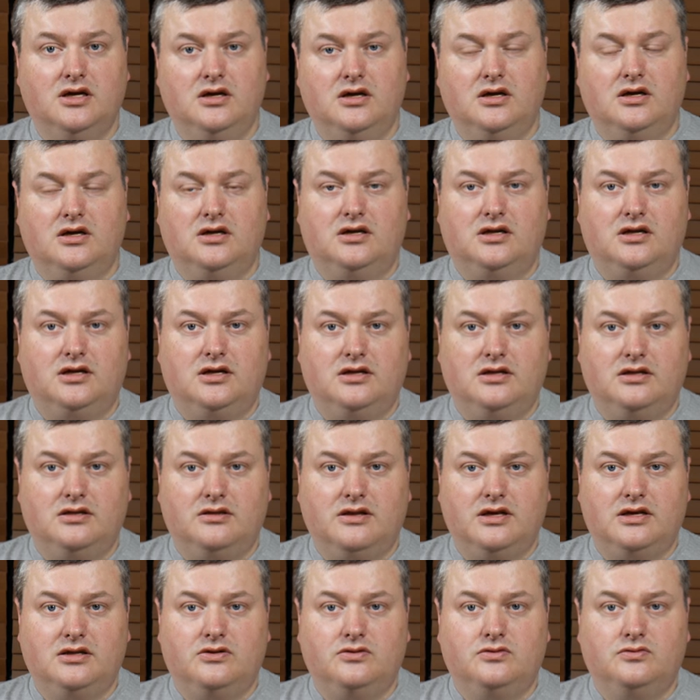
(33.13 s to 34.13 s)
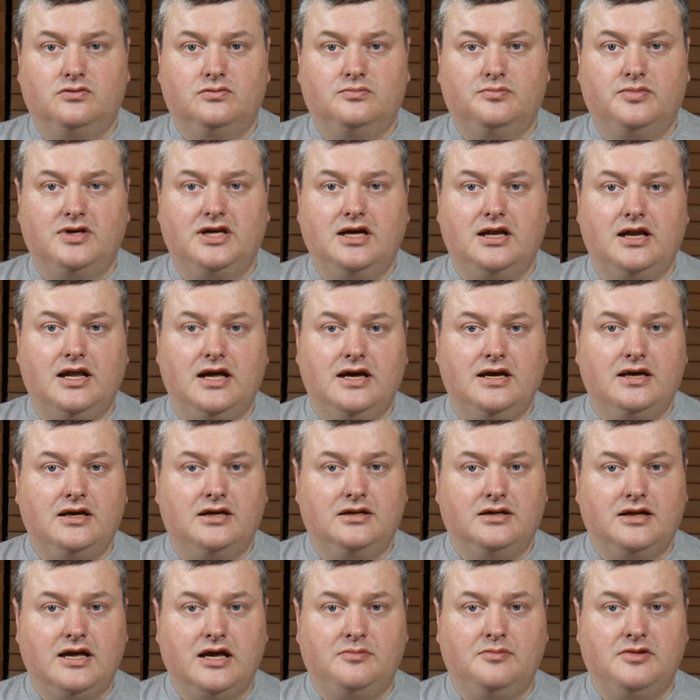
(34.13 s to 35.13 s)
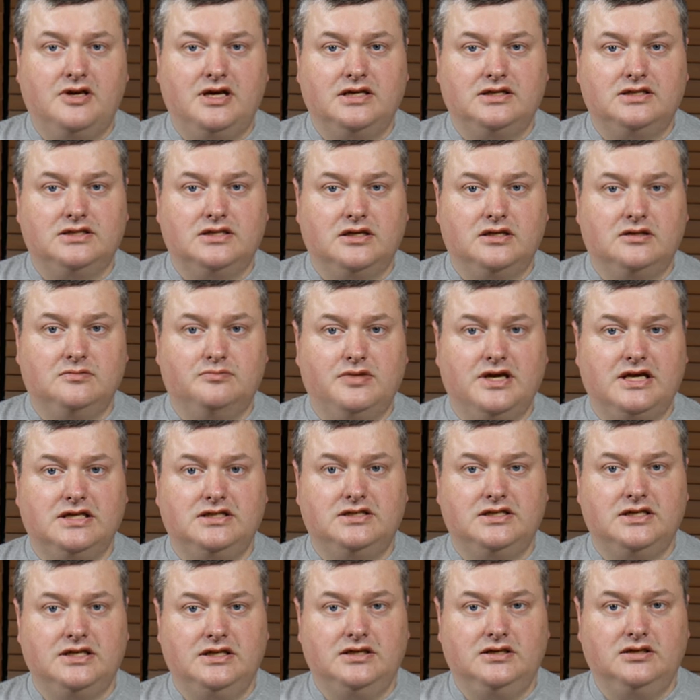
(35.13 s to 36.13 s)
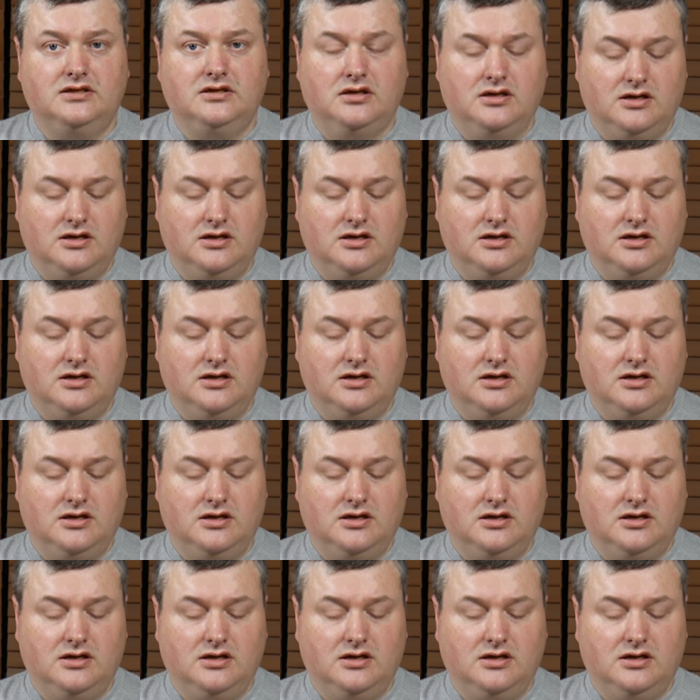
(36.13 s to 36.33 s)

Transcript: and they do PLA and APS and PETG,